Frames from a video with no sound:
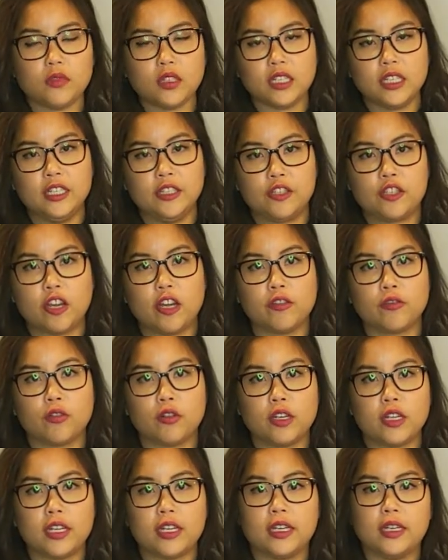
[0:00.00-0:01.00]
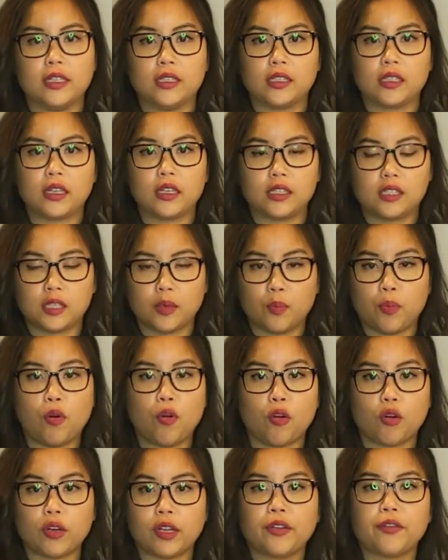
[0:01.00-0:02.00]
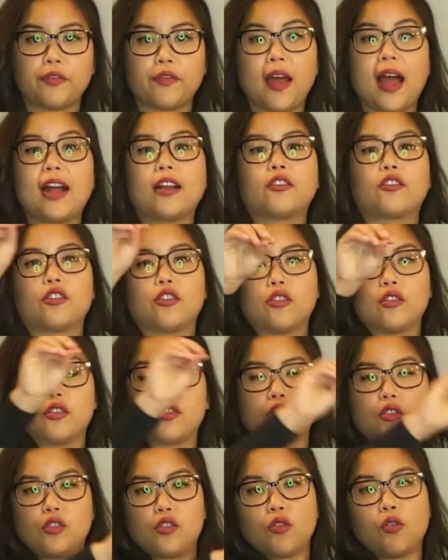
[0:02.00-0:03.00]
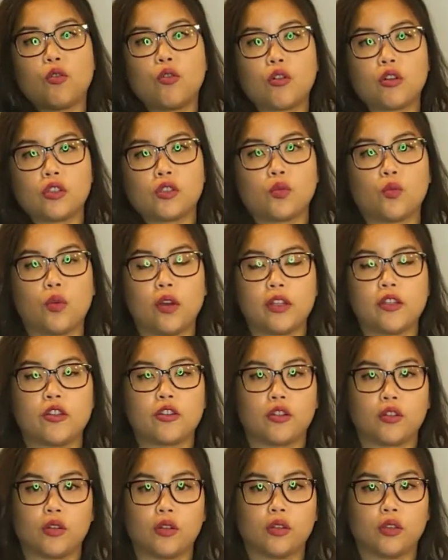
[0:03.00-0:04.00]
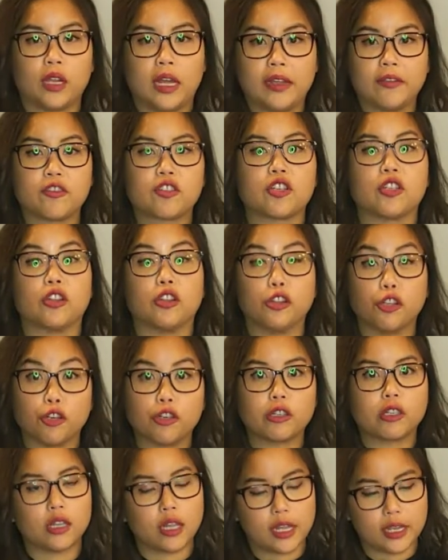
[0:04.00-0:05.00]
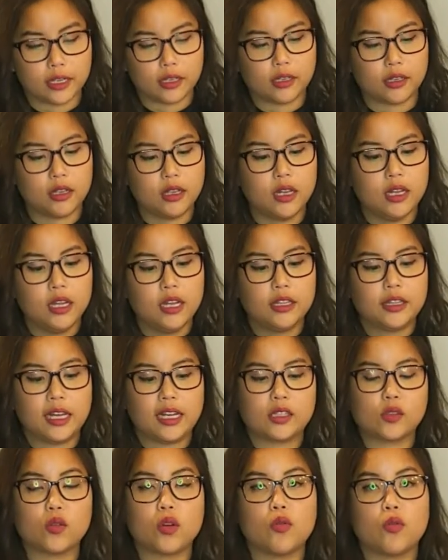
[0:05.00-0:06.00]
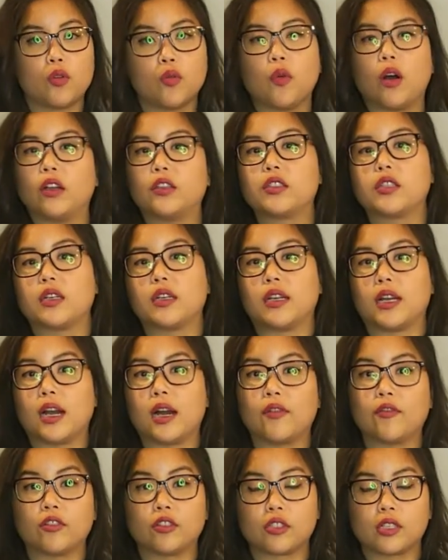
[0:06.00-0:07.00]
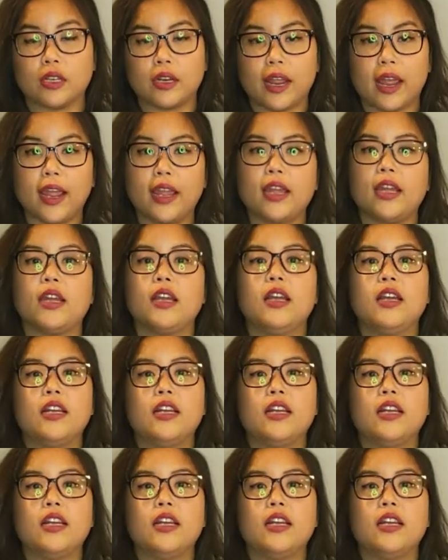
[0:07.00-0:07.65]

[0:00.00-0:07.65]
in general is supporting factors towards what your life should look like. That's what we want to cover today,